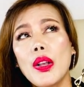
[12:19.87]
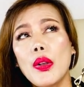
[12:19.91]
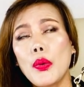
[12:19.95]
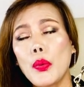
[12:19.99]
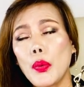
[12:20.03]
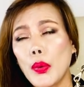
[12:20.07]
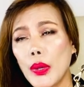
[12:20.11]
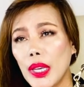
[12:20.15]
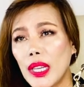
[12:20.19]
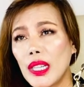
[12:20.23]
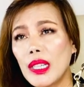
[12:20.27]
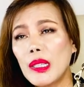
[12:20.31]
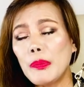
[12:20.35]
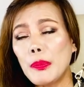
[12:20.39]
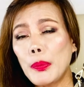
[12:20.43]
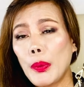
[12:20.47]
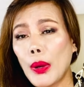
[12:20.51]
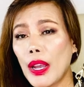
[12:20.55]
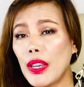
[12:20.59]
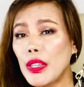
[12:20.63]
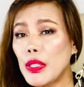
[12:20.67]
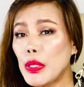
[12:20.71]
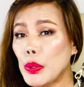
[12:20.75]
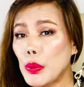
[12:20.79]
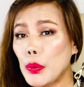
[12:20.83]
Well,
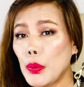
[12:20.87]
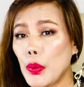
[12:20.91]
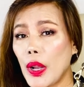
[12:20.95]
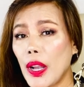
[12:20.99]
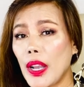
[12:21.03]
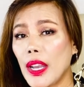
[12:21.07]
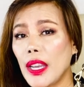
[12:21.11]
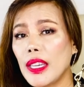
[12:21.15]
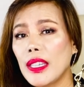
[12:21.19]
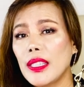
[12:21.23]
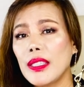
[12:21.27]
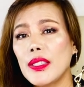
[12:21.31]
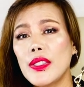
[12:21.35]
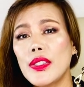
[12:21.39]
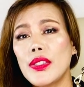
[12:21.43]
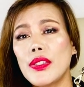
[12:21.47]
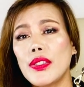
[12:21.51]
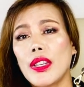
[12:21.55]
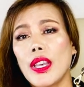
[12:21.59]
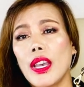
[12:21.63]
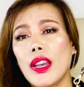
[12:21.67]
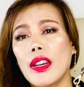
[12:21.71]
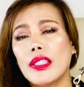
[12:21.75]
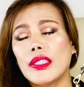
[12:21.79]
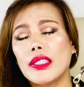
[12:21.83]
price wise
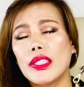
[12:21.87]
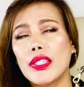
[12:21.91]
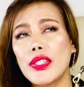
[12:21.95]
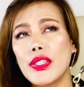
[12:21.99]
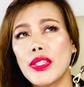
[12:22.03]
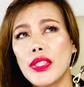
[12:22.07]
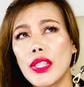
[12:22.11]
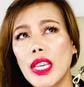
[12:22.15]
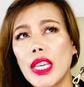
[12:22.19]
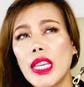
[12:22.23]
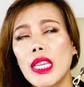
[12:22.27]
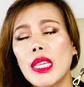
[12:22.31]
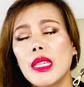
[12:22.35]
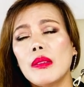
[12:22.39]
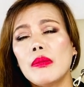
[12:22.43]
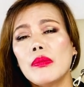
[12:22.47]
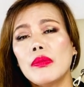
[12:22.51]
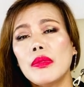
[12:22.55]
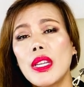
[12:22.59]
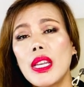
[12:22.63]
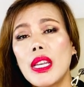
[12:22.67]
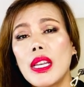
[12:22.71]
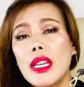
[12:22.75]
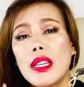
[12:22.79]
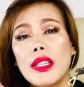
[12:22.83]
they are the
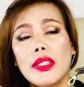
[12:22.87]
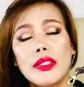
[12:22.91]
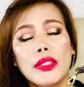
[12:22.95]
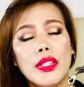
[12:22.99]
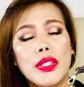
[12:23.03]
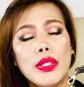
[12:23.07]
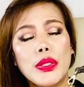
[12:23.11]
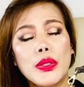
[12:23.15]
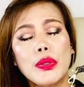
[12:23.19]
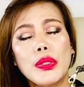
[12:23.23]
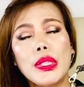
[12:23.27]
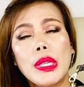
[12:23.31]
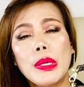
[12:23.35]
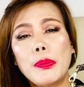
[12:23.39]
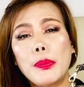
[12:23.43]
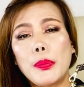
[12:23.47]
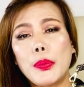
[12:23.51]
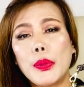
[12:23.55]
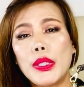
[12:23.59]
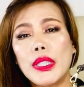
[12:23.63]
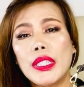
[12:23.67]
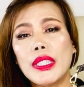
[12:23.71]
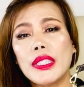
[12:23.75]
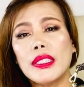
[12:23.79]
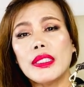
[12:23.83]
same, the Zuka
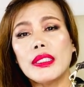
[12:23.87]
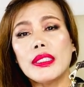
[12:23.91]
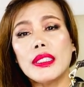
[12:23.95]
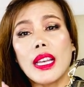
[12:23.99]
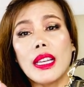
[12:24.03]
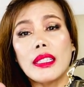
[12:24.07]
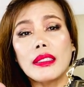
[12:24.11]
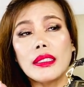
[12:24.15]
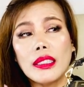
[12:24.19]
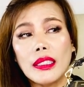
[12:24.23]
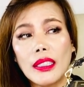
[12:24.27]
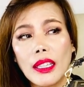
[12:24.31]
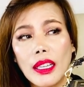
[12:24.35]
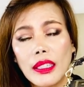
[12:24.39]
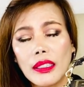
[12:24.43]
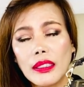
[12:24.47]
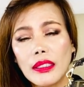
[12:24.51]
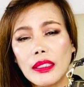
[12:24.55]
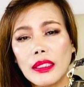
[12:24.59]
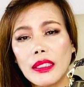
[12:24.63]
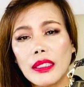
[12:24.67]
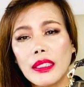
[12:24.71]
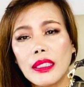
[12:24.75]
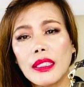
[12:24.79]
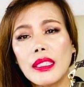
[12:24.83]
print and the
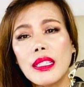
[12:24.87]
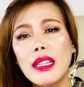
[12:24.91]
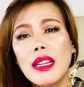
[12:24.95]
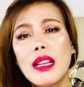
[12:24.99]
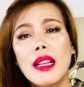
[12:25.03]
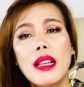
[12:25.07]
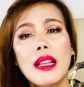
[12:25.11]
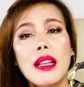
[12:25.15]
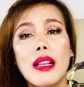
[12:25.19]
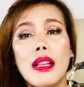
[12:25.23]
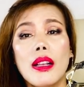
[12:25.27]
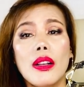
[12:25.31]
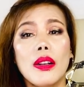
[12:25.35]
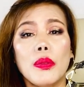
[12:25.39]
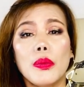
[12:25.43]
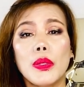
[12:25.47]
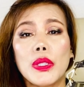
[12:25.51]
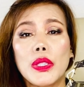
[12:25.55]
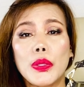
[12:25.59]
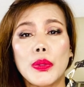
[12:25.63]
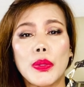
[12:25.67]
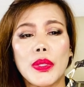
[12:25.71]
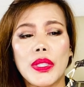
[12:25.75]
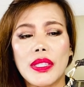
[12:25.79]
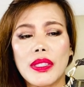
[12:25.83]
leather,
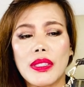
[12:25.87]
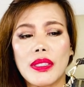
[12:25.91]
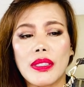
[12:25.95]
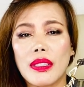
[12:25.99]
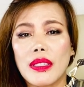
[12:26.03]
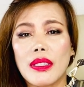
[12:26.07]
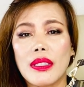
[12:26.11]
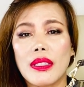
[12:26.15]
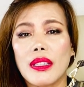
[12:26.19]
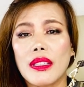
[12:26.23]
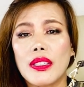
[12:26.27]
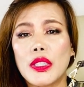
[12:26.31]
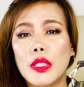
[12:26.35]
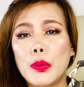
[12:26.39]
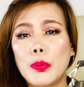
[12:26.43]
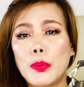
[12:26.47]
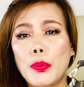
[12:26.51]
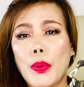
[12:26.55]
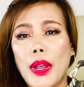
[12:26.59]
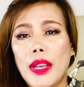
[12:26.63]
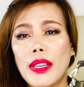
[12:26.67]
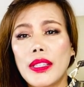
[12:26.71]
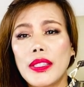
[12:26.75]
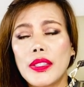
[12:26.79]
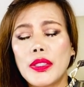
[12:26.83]
which was a
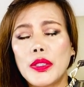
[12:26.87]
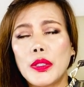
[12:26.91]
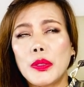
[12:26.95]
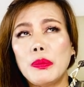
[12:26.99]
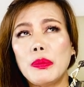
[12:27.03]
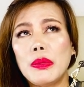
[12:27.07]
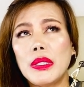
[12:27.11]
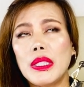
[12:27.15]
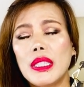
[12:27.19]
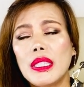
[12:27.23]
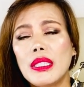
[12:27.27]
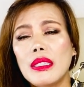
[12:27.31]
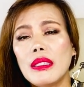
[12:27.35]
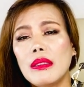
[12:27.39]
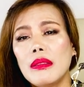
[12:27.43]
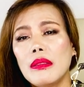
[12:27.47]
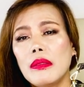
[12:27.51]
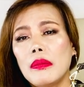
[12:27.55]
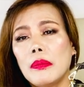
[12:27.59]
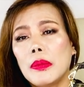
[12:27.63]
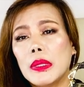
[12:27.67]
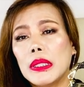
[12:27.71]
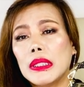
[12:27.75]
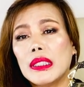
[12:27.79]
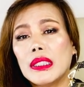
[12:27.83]
surprise to me,
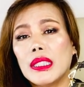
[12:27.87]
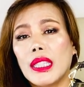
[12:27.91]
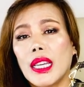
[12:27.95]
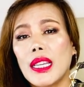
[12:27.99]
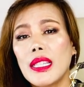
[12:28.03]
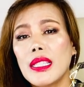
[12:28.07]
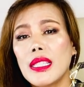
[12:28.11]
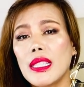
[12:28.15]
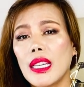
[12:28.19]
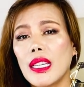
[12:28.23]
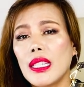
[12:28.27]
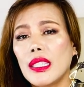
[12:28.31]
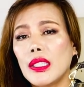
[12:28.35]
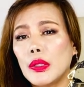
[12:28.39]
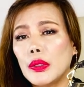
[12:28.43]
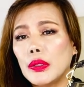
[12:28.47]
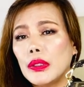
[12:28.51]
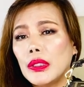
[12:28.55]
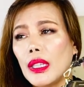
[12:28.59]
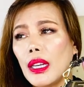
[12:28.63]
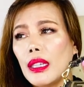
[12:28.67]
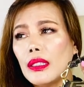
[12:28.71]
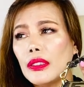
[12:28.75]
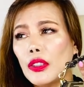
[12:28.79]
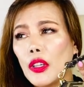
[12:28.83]
but the SA
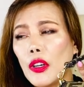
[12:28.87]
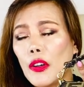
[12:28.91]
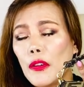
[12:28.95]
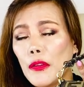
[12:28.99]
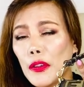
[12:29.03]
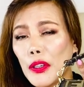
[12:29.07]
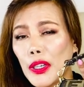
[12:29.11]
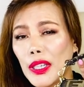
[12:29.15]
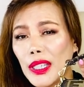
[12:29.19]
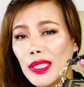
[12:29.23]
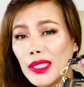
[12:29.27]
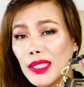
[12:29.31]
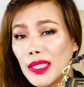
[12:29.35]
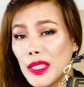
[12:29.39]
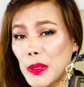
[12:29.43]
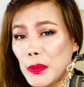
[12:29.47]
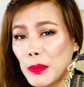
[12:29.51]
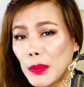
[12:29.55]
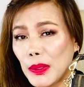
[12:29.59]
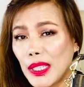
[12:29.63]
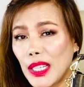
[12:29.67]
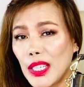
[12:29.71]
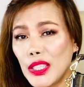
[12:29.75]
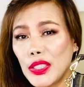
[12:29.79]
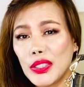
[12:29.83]
could not offer an
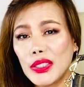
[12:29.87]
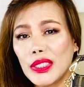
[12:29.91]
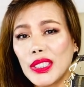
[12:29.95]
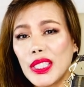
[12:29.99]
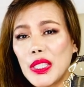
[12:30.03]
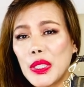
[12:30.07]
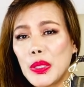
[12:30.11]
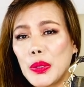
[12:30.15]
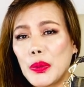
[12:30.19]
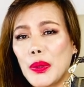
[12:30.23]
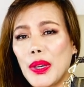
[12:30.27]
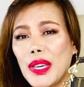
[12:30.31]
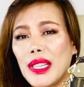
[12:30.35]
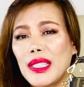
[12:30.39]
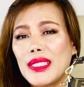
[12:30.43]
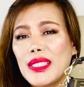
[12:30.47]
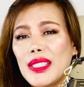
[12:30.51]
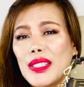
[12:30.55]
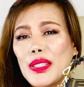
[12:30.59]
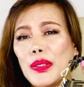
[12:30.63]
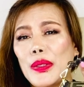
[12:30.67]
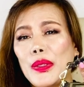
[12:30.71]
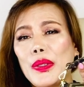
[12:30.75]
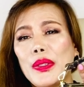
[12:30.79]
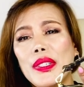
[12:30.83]
explanation as well.
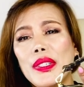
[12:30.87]
So